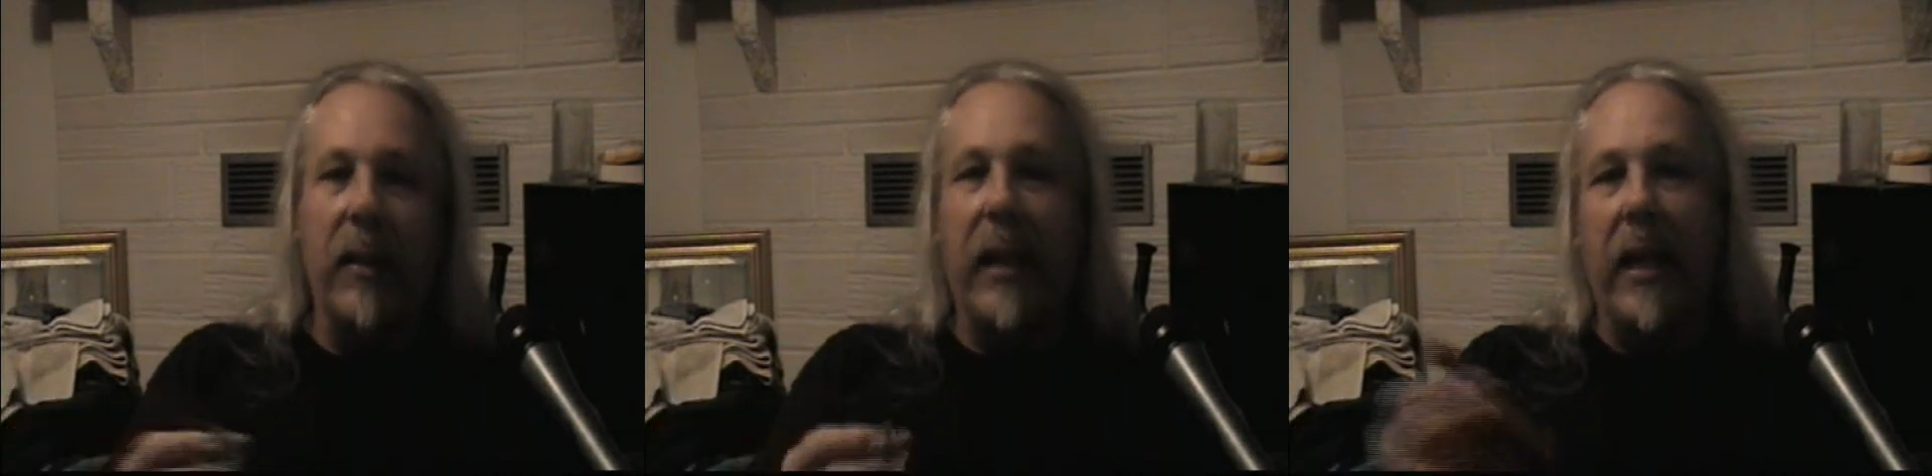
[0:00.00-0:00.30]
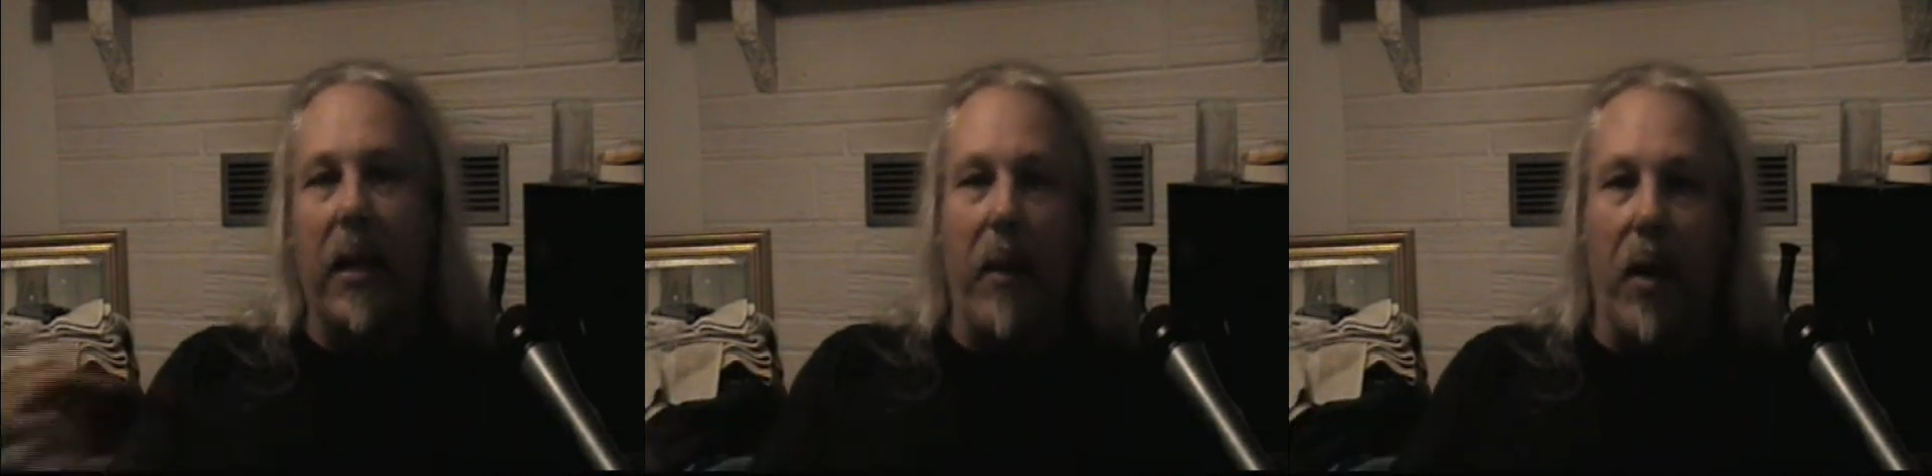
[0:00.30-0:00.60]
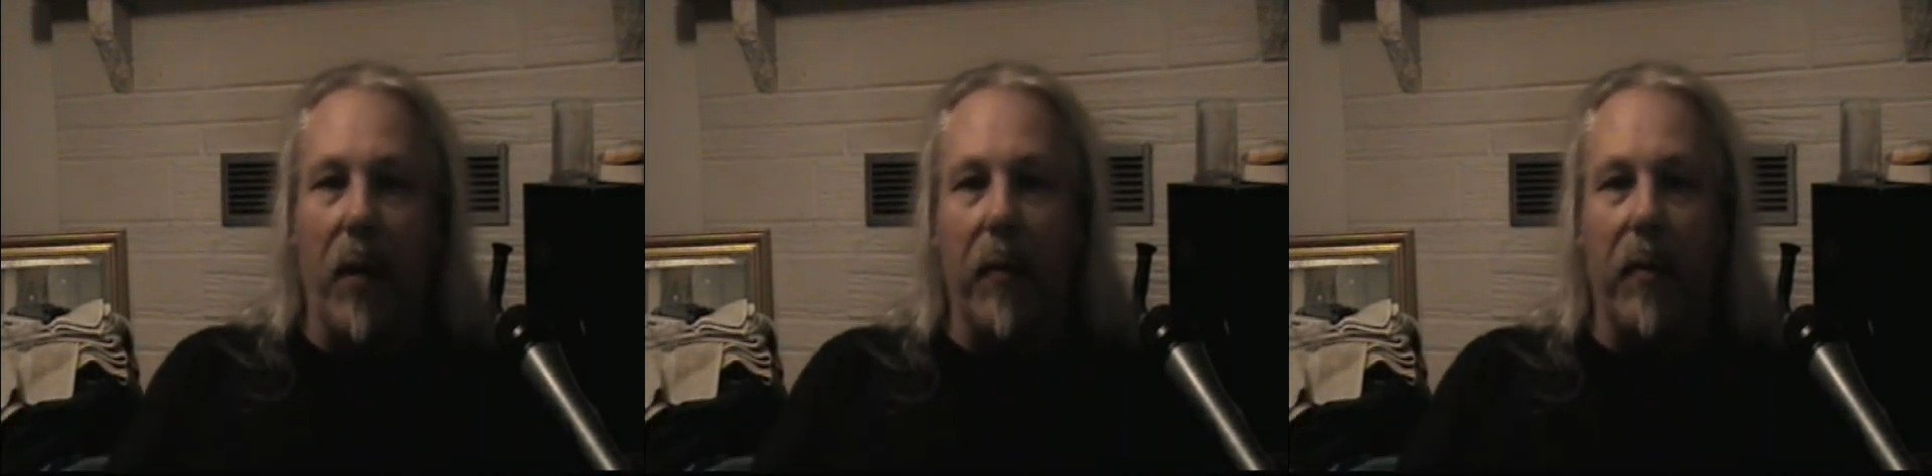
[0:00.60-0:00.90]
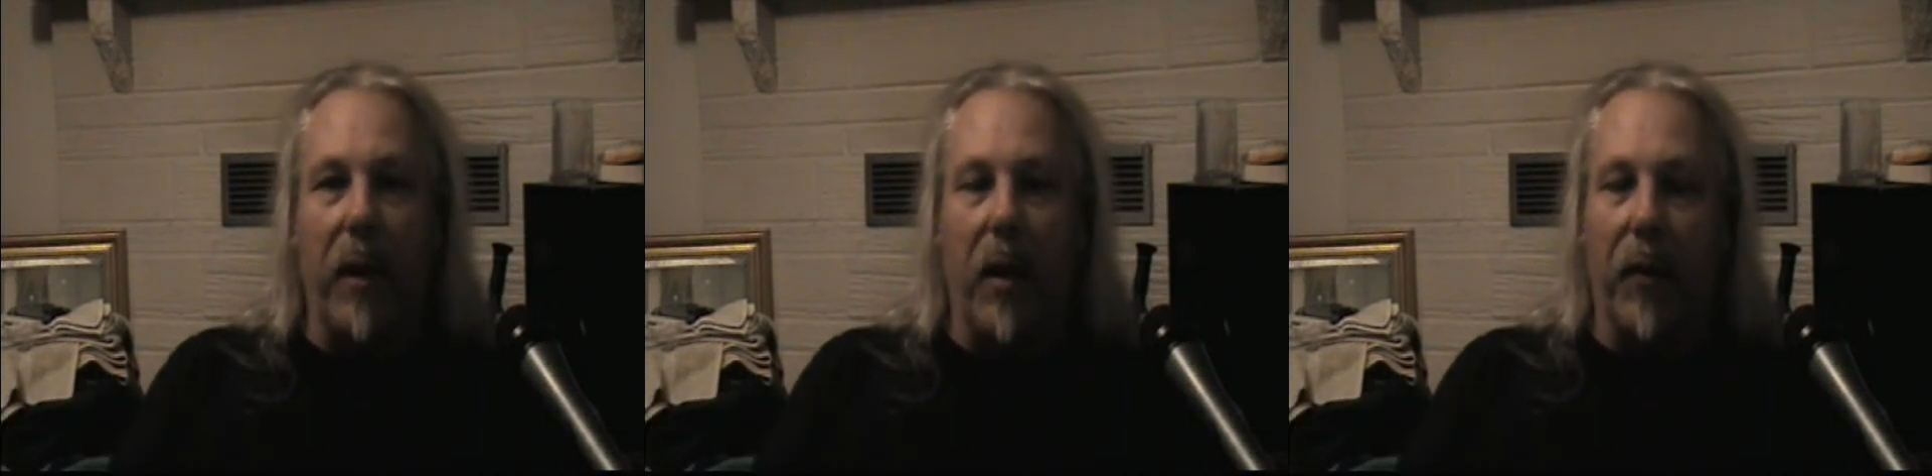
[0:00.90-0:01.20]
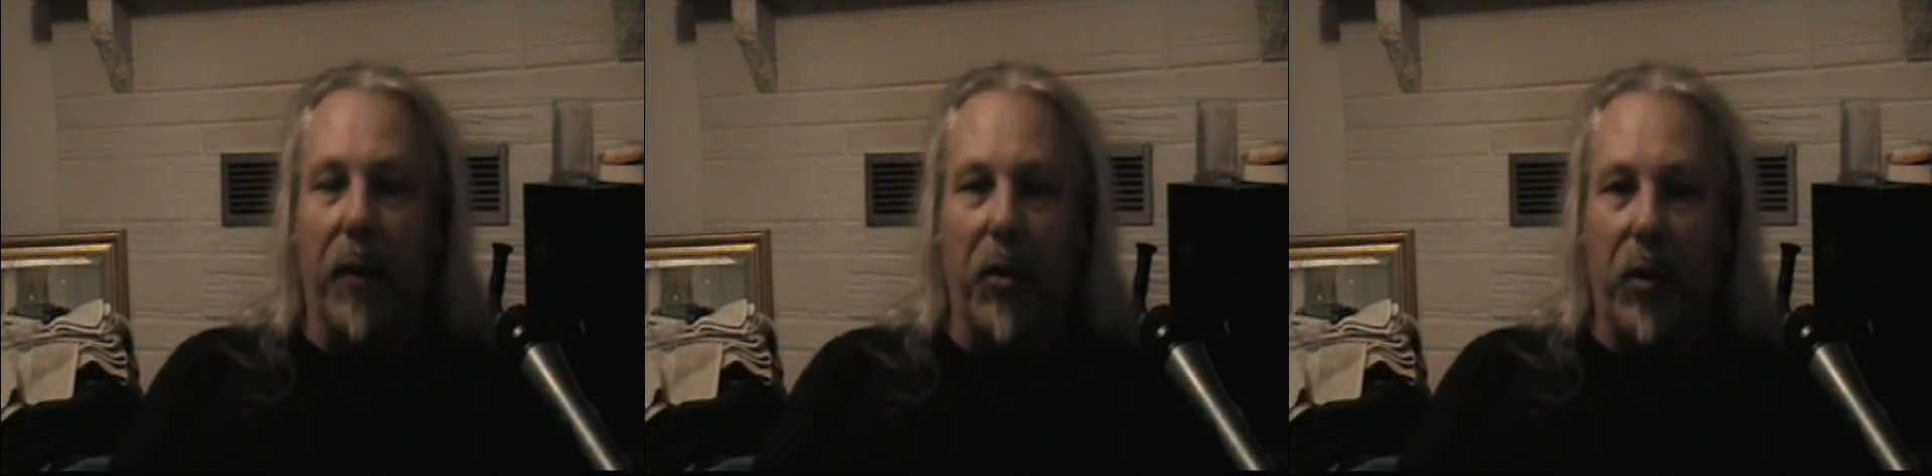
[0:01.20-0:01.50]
taking them out off the